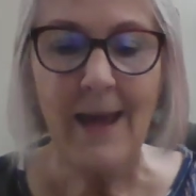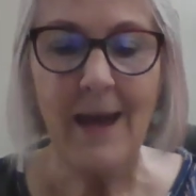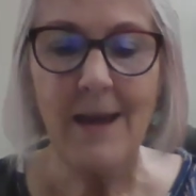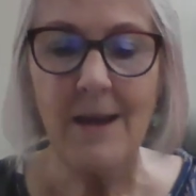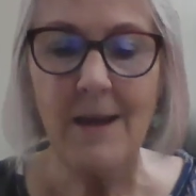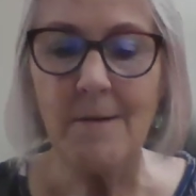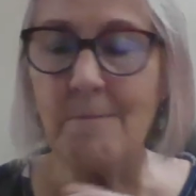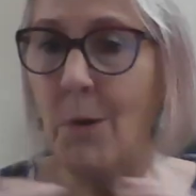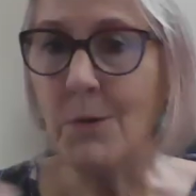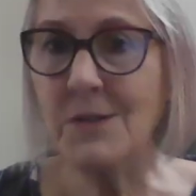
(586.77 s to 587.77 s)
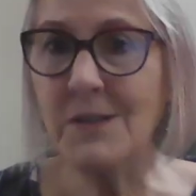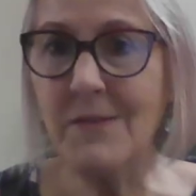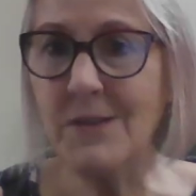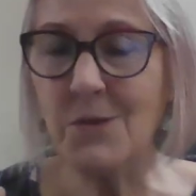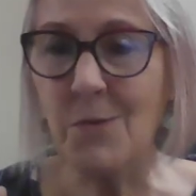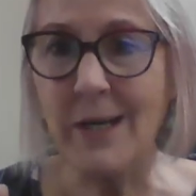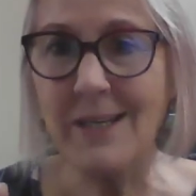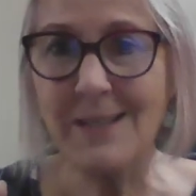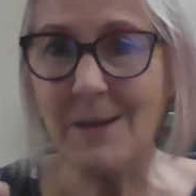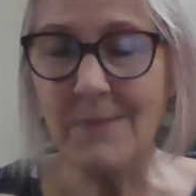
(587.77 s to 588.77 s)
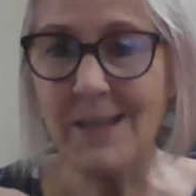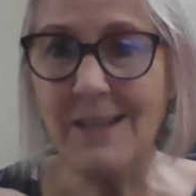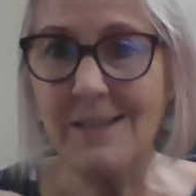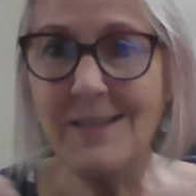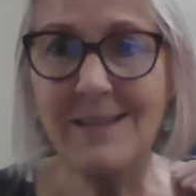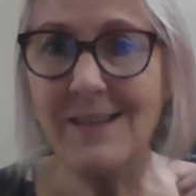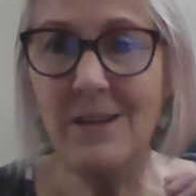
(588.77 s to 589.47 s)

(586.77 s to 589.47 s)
And most of the 20-somethings